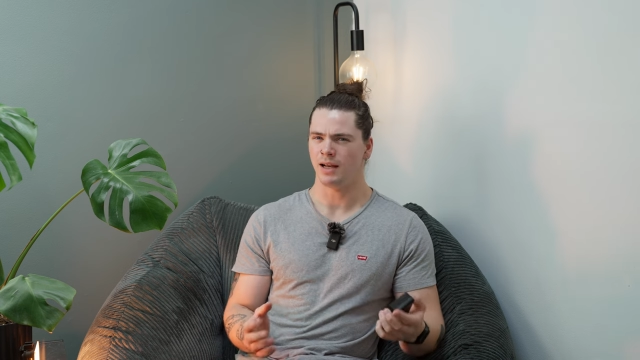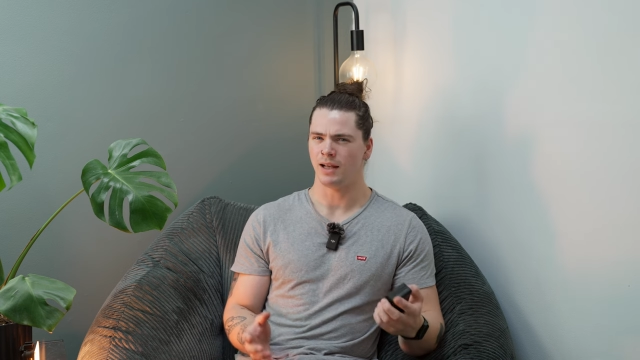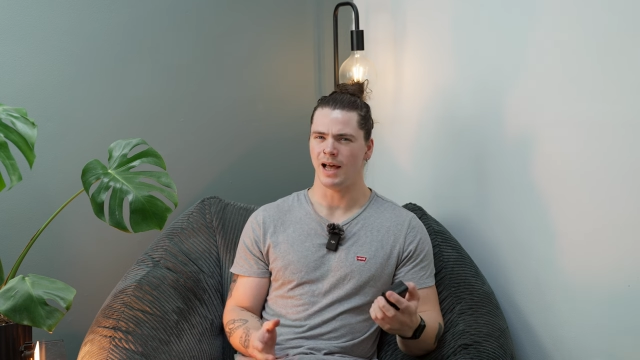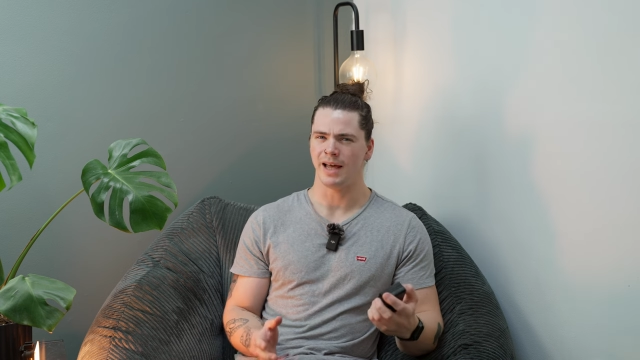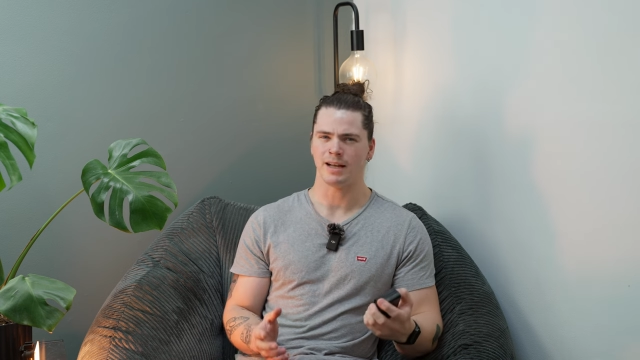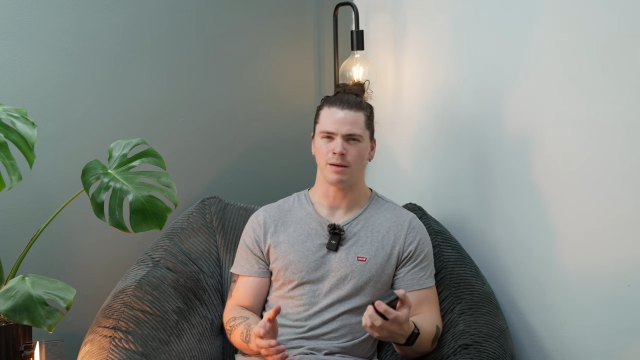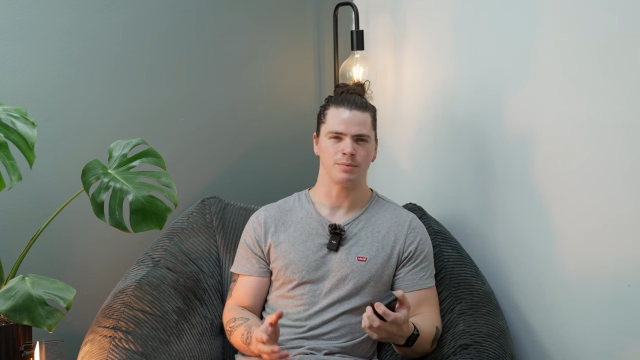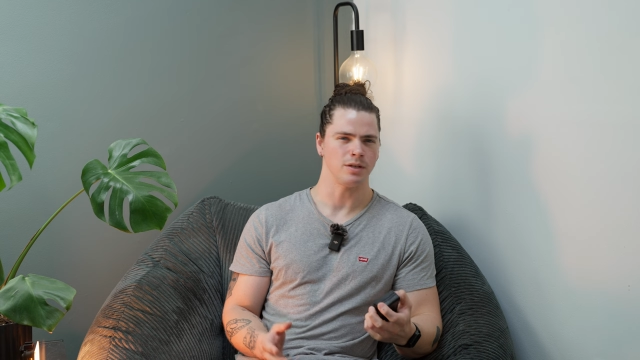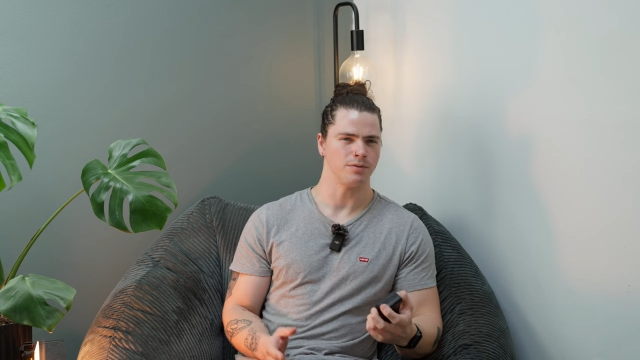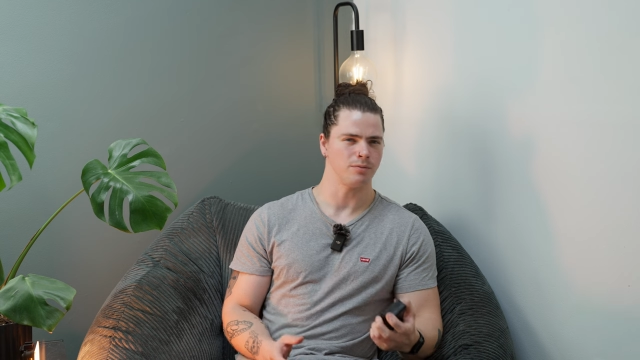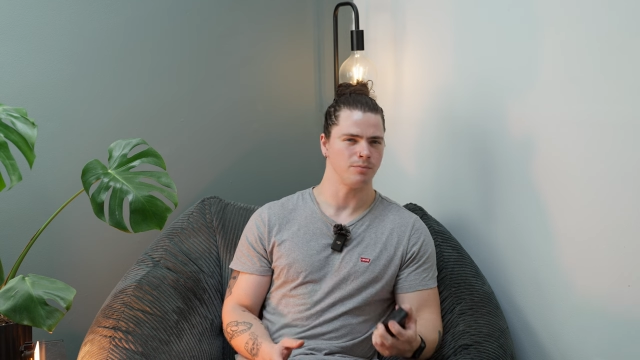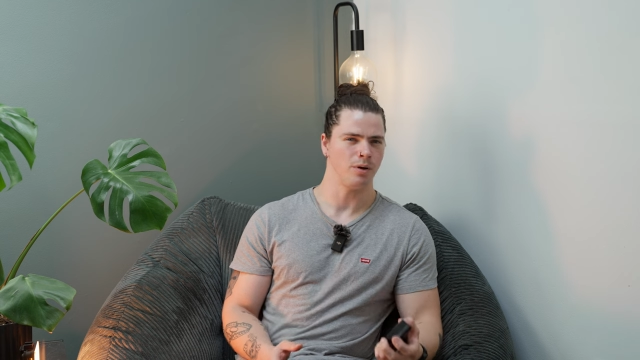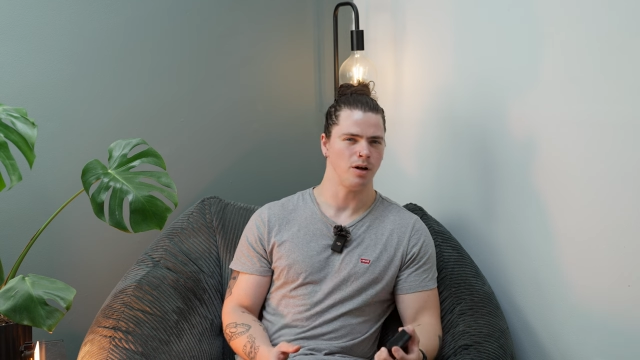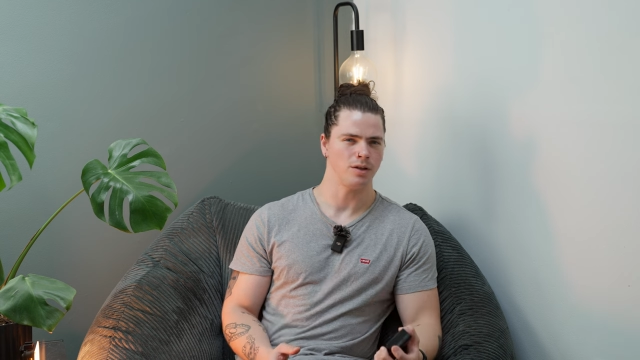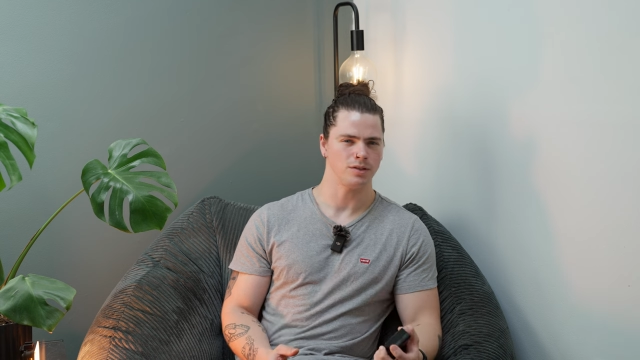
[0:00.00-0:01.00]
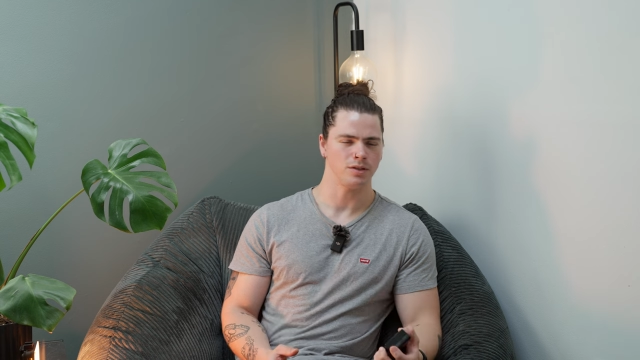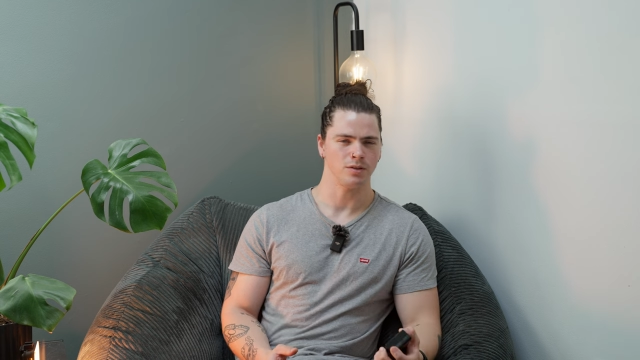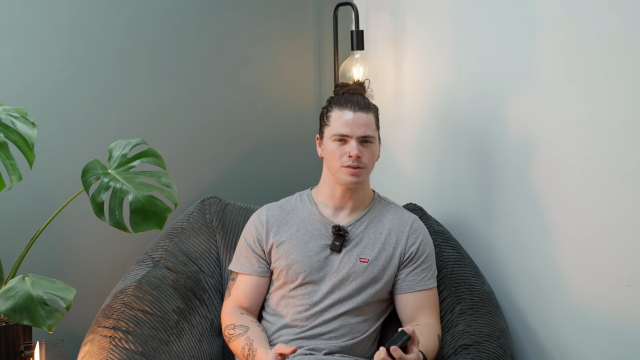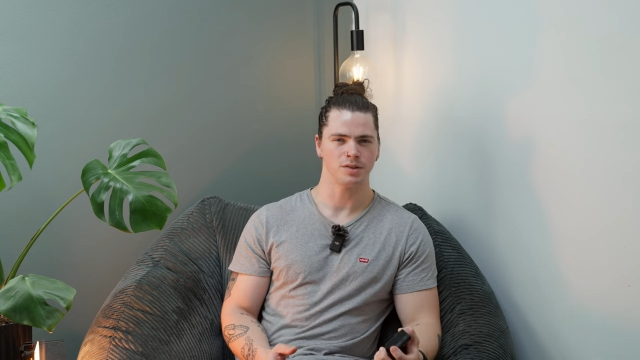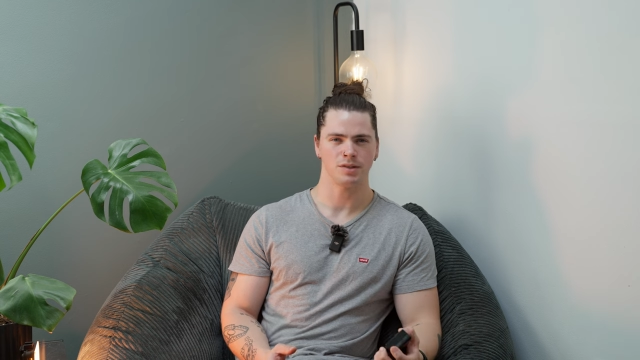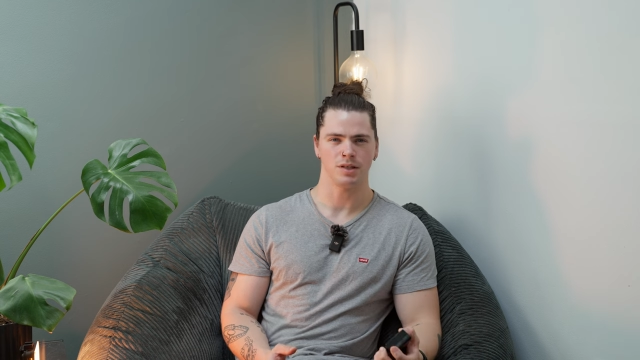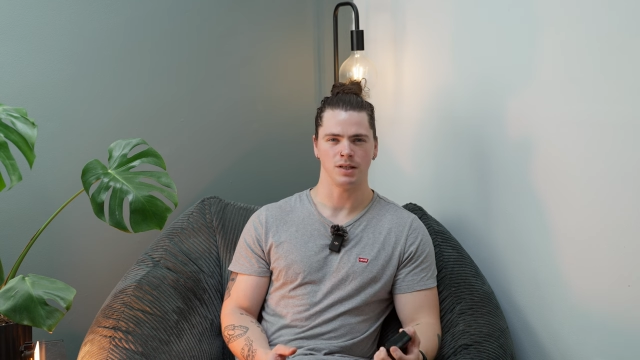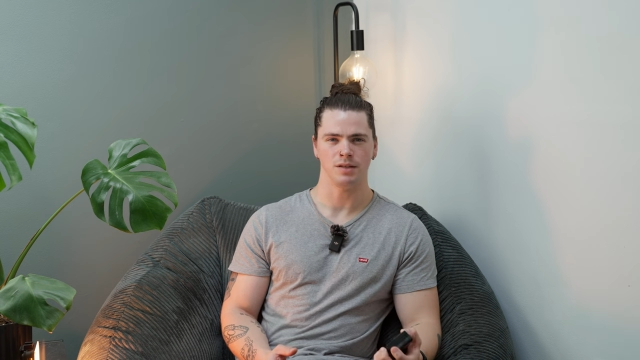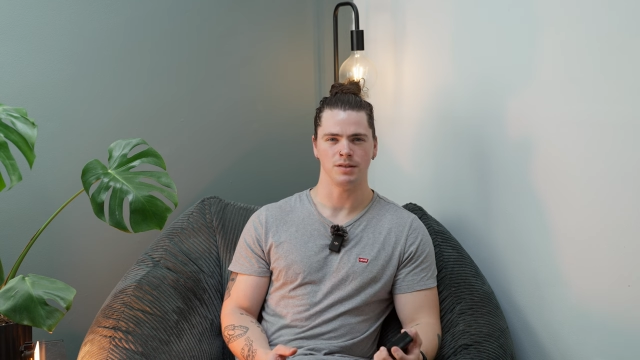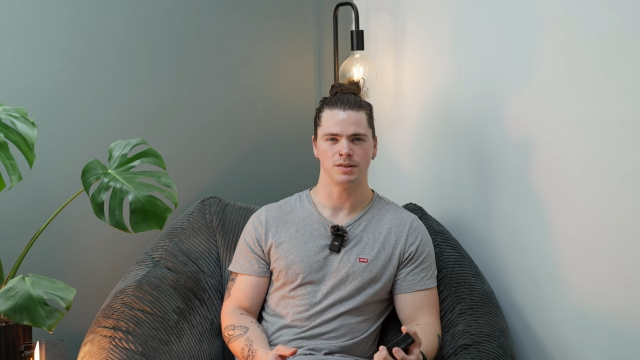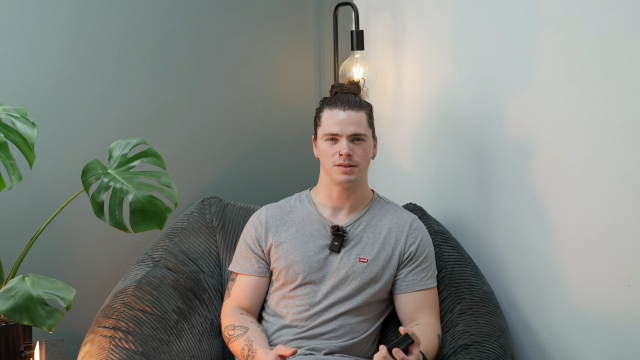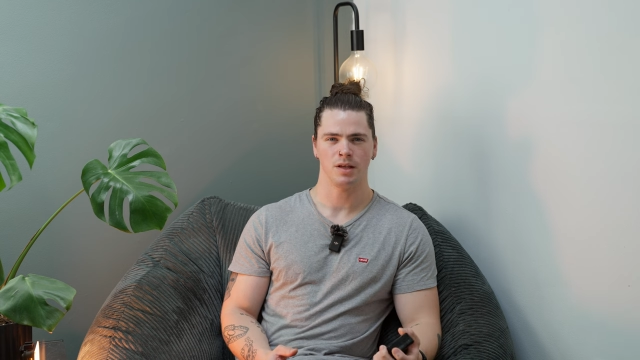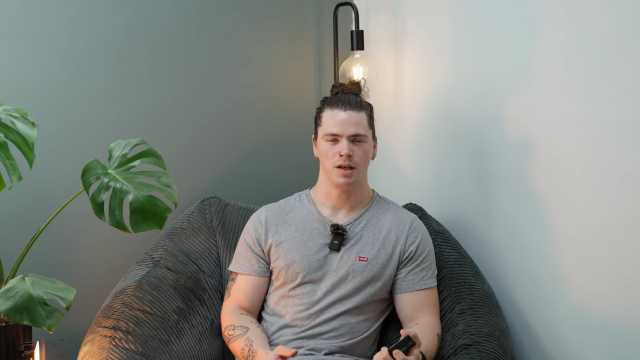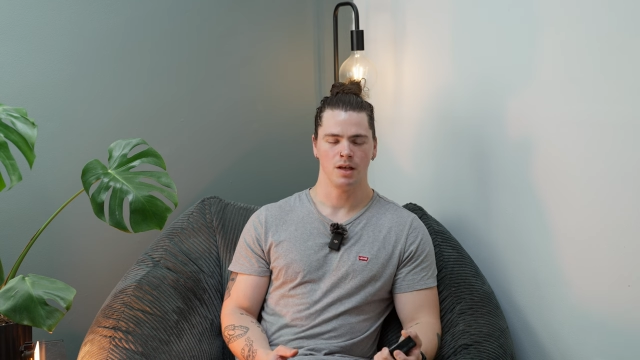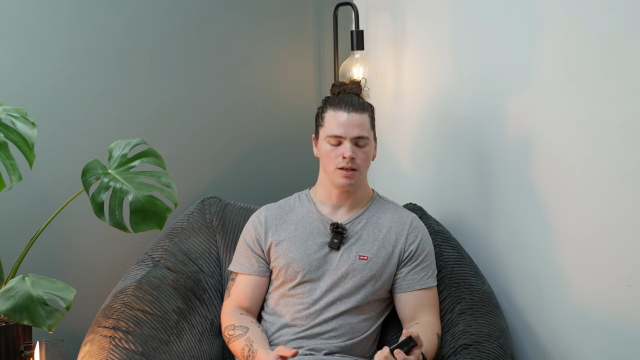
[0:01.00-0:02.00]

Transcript: light up different parts of your scenes